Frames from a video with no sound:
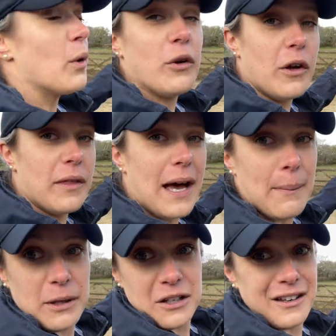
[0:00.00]
won't know
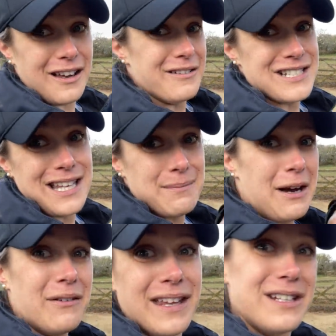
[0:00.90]
that, but you can go and check them
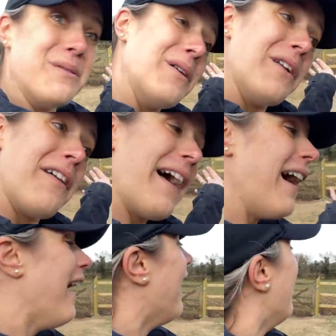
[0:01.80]
out and then you will know that.
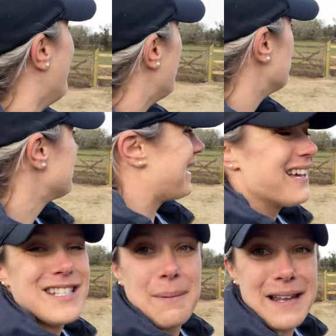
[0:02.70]
Yeah,
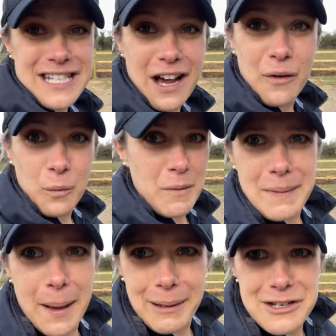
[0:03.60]
depends how, with
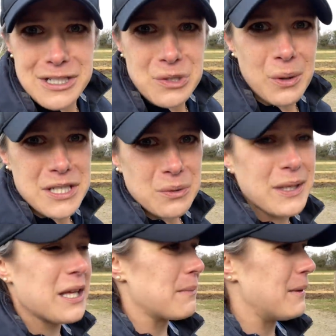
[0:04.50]
me uploading twice a week at the